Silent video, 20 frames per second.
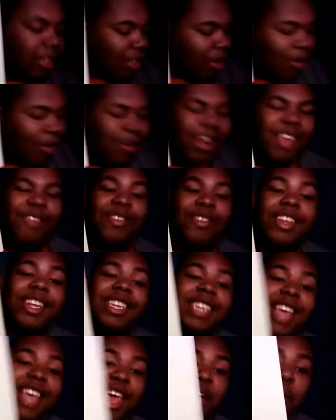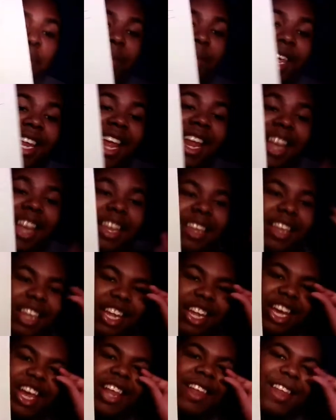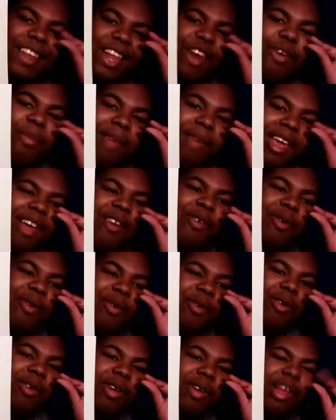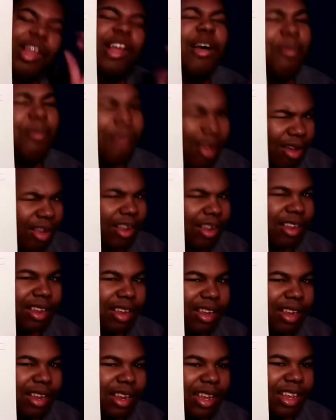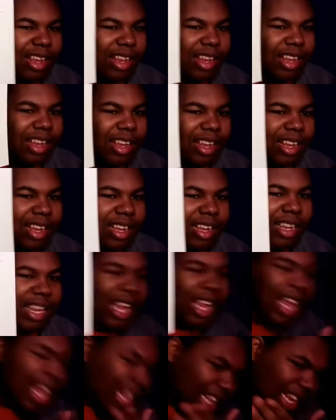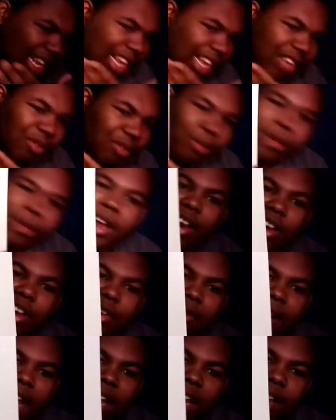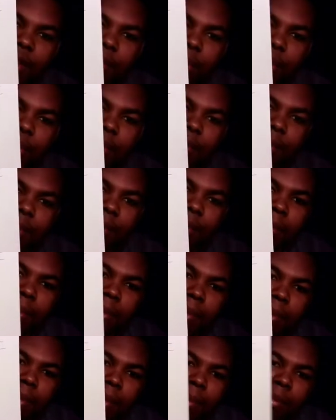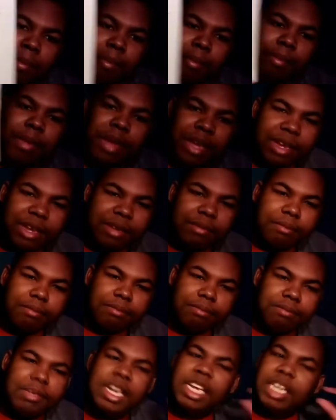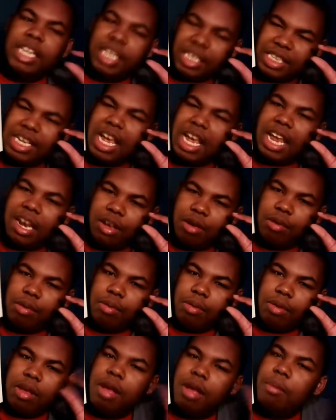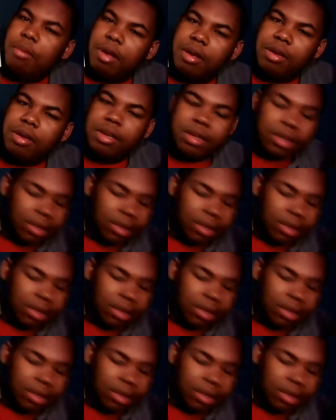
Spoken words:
don't even tell me that doesn't look a little bit cool. Come on, it's weird and random, but it looks kind of cool. Come on,